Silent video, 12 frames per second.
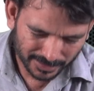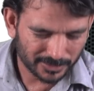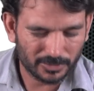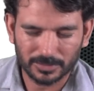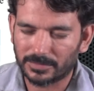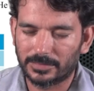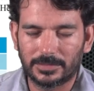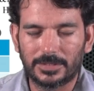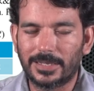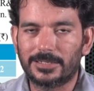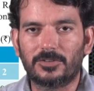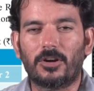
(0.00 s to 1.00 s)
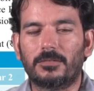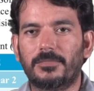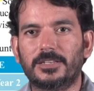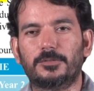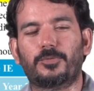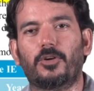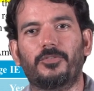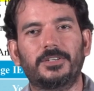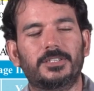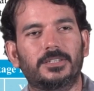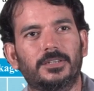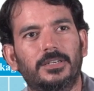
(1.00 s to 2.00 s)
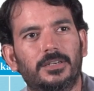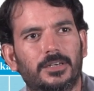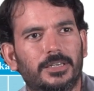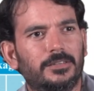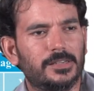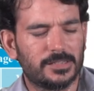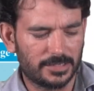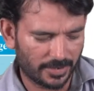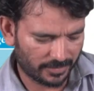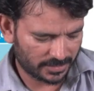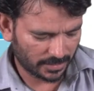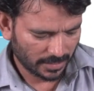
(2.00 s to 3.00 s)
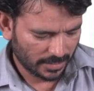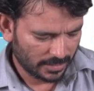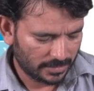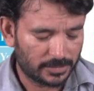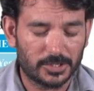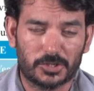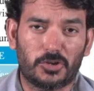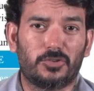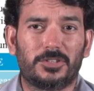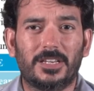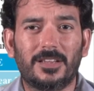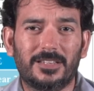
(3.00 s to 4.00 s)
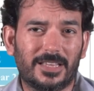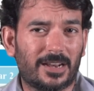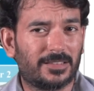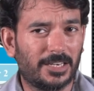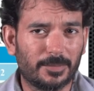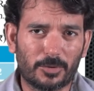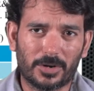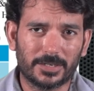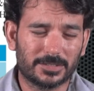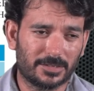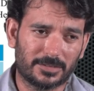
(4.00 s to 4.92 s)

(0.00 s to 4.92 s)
So there is not much profits in this division. Just to say that there are 3 products or